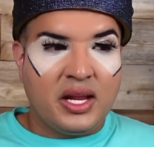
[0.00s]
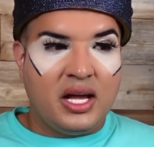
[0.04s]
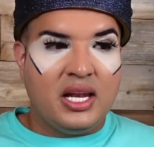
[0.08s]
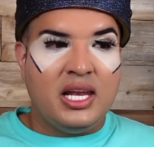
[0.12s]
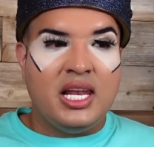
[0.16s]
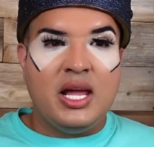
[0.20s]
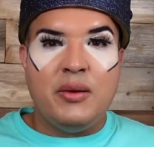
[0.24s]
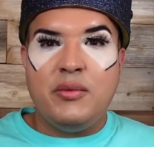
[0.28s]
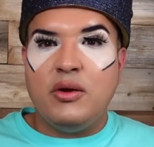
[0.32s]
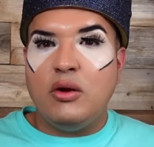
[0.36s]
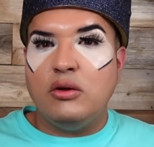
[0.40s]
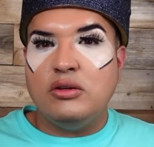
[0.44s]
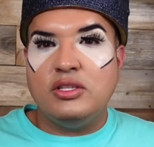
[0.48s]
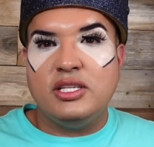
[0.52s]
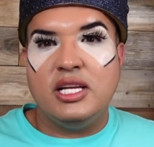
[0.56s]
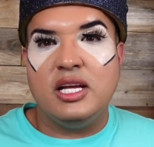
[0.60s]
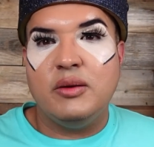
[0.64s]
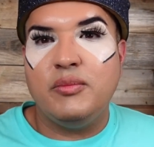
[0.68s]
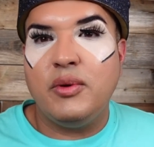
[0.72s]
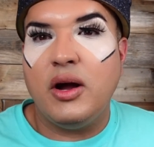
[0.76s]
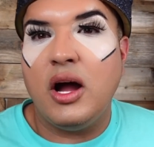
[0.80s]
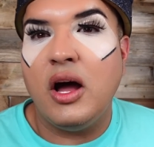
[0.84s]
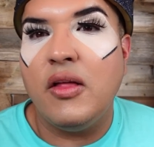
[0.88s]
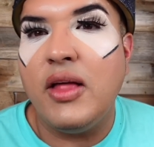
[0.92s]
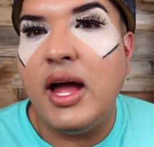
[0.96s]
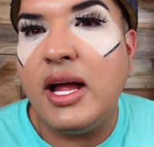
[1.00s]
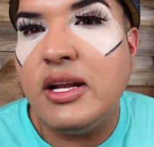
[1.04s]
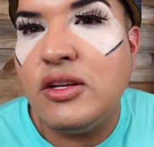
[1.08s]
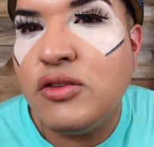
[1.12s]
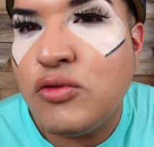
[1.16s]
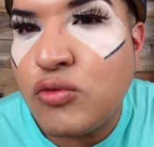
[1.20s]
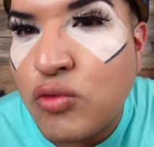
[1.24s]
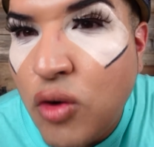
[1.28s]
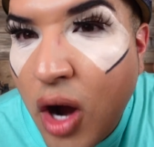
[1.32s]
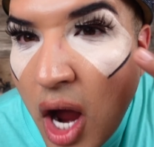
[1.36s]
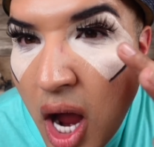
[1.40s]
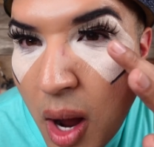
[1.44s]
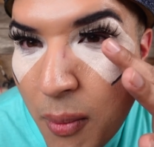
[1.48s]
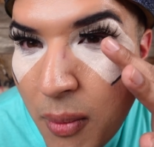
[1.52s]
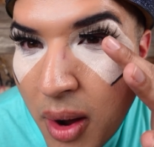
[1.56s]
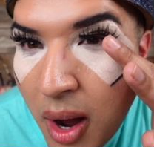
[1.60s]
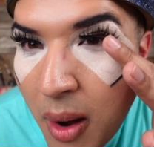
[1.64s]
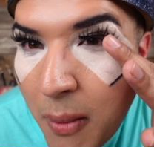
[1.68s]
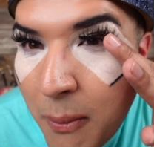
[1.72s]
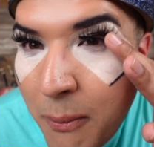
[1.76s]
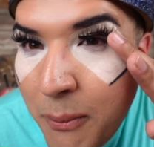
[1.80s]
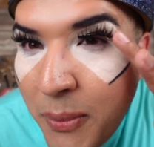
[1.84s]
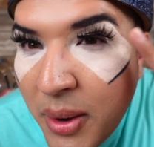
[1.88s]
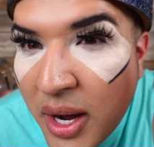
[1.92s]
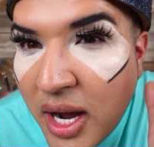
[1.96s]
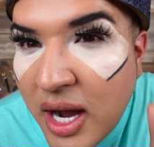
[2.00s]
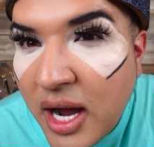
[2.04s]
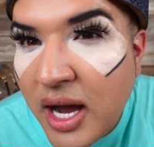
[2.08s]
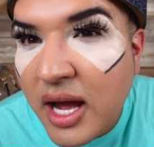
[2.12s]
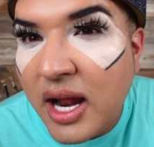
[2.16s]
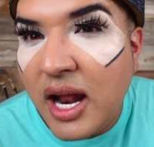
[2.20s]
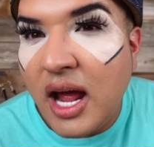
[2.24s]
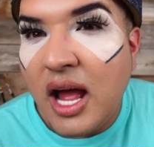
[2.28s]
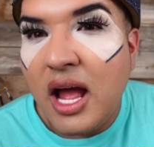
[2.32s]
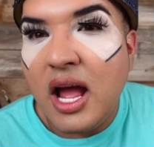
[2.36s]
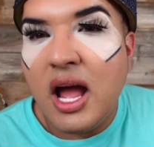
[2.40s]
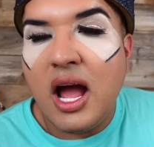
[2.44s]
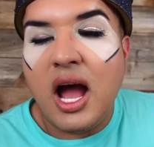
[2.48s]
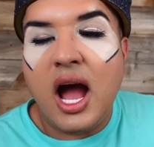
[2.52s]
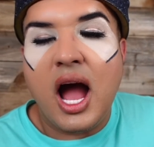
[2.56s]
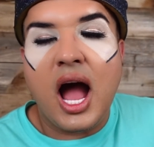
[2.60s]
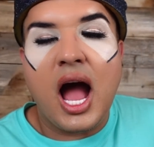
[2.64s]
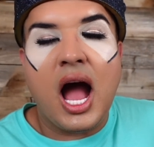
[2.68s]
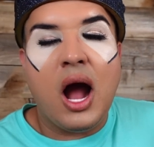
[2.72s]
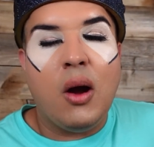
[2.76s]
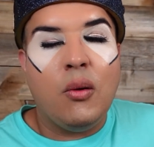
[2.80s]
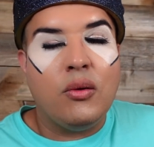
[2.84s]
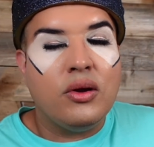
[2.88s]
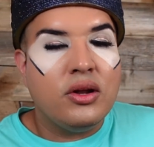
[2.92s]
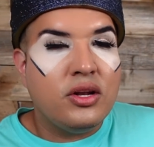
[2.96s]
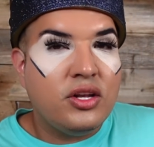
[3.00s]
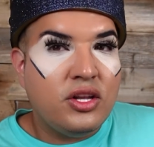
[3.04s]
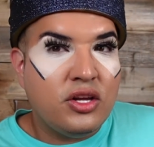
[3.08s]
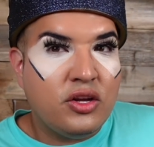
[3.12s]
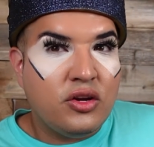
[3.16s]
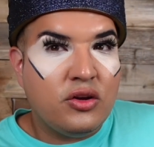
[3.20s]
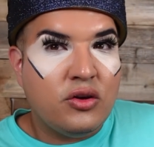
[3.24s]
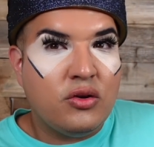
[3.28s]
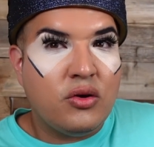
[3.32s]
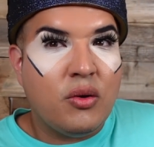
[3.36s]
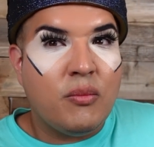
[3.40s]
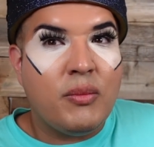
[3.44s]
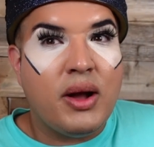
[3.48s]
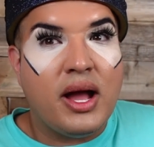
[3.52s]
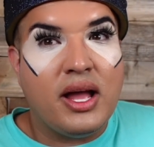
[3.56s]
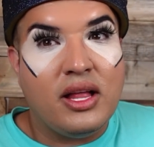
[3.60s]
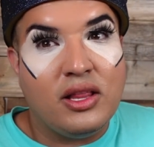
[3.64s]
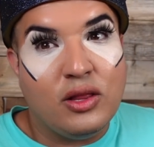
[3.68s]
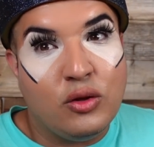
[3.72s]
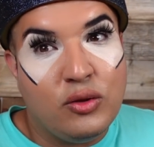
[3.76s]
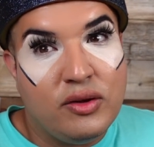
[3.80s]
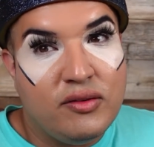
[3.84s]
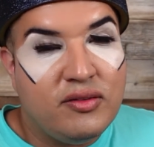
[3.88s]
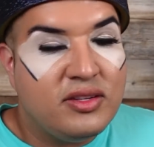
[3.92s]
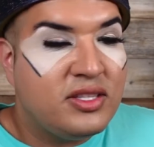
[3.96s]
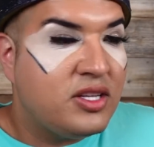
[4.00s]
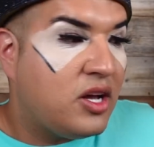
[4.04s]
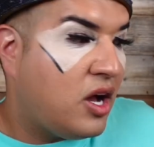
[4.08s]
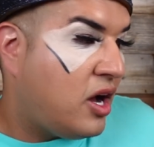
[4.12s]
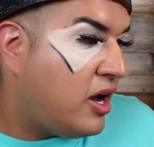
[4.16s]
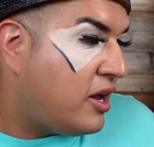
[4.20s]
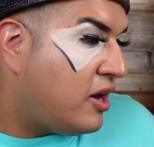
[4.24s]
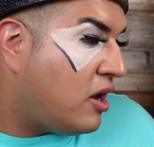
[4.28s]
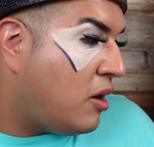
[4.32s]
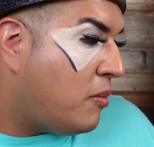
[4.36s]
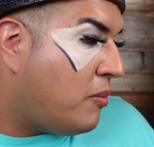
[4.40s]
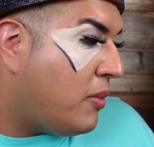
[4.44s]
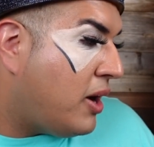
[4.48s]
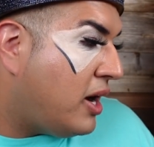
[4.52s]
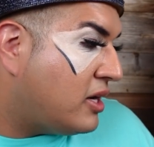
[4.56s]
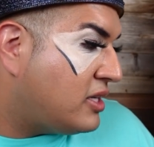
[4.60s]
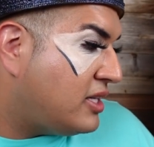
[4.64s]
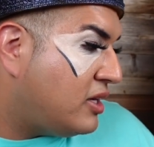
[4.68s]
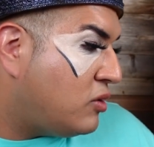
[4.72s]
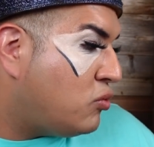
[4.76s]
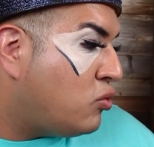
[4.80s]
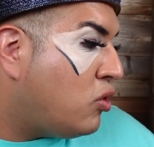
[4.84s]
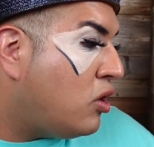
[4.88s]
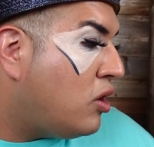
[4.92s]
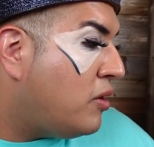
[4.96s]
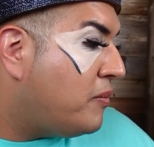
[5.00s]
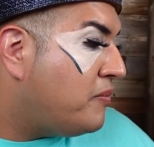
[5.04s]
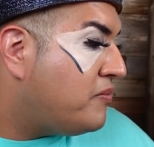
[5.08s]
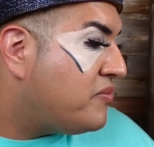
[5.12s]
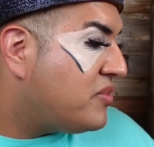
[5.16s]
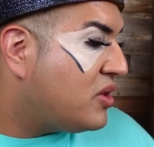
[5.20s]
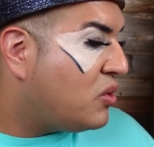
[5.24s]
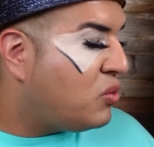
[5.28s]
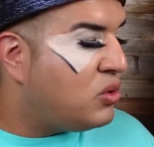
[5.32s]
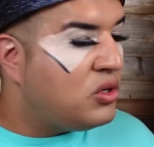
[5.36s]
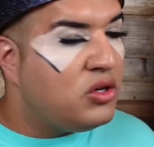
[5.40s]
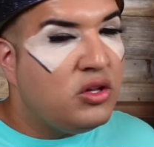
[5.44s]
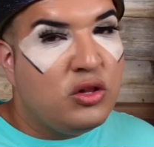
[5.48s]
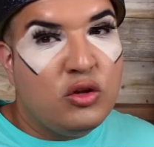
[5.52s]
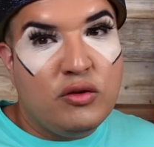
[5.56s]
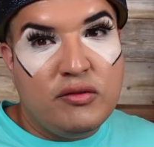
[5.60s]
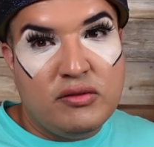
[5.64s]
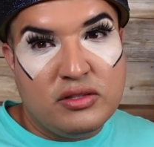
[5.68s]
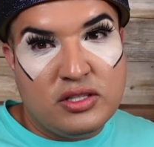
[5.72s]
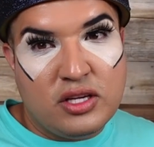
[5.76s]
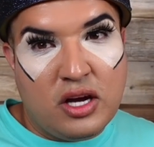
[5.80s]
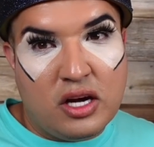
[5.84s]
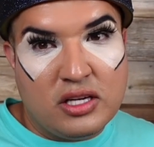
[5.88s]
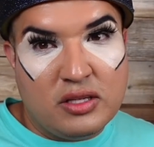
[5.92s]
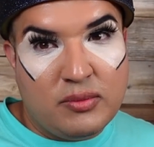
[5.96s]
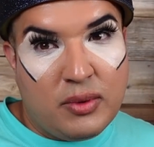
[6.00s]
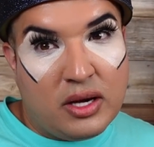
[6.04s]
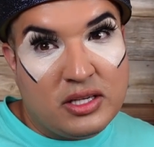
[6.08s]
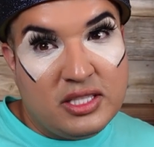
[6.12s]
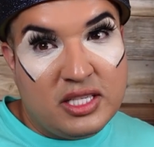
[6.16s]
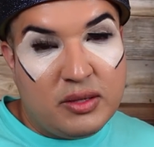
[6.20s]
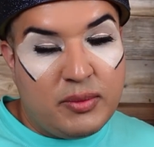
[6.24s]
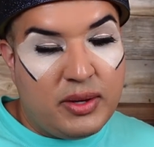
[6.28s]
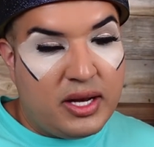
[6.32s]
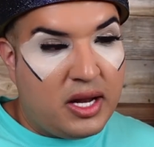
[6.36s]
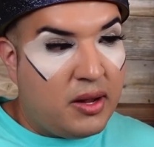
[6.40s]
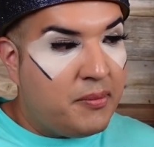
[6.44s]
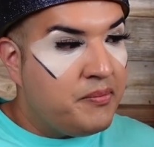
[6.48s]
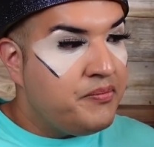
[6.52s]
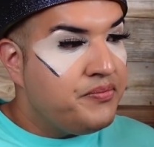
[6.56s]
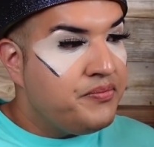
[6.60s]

Let me know what you think about all that drama, but I want to do my Louis Vuitton unboxing. Well, we'll do Louis Vuitton unboxing in a minute.